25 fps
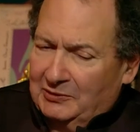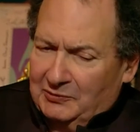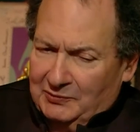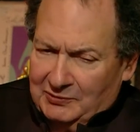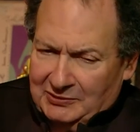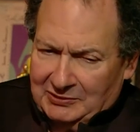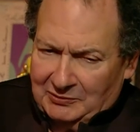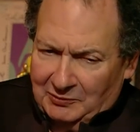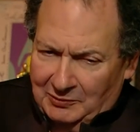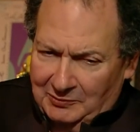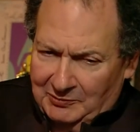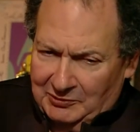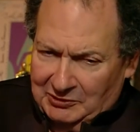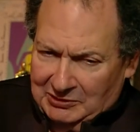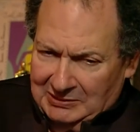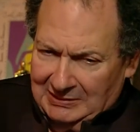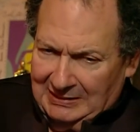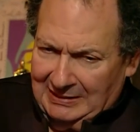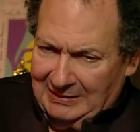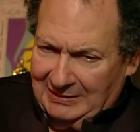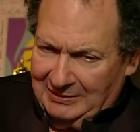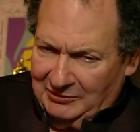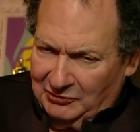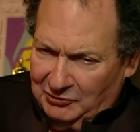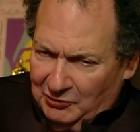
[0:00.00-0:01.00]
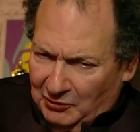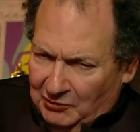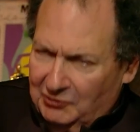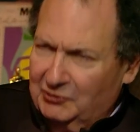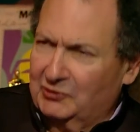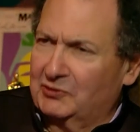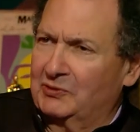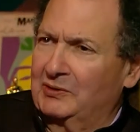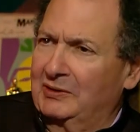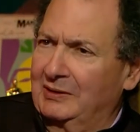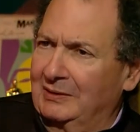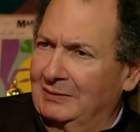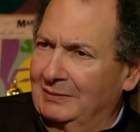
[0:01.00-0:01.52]
It was almost like a
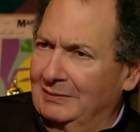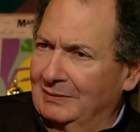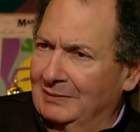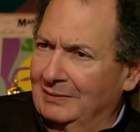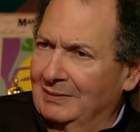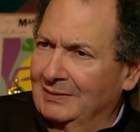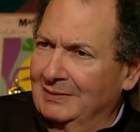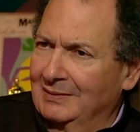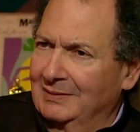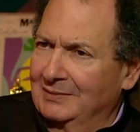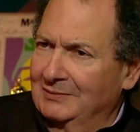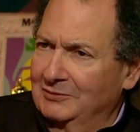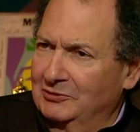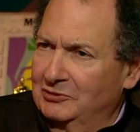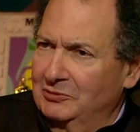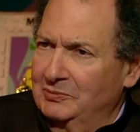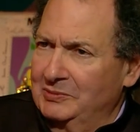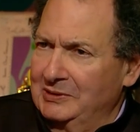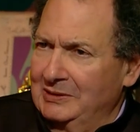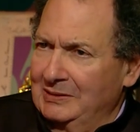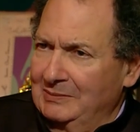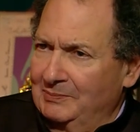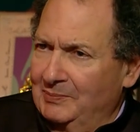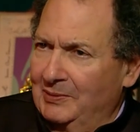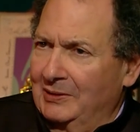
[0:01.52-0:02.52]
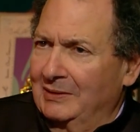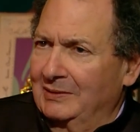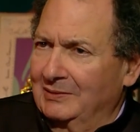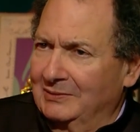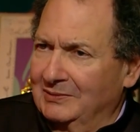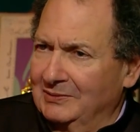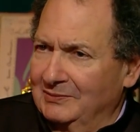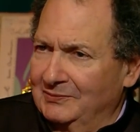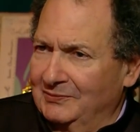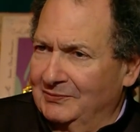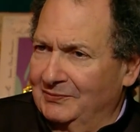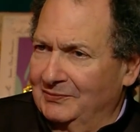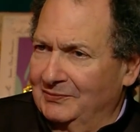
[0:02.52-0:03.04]
doctrine to be part of